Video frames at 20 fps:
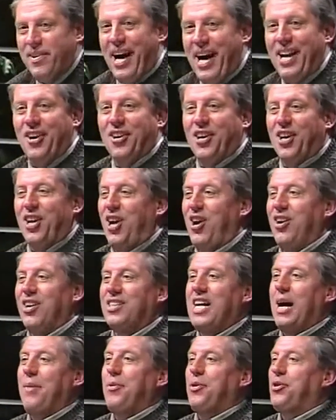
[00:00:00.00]
I learned a
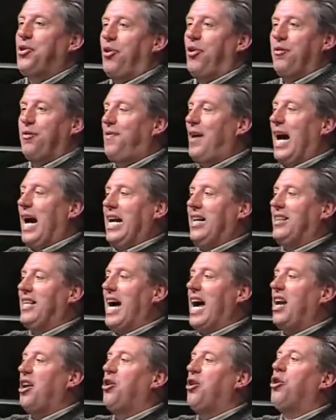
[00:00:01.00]
long time, don't fight
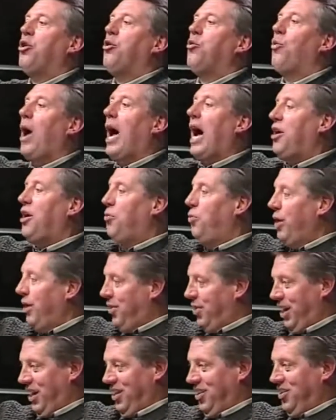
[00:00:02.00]
that, ride
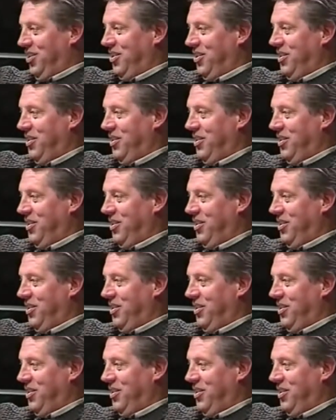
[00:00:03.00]
with it.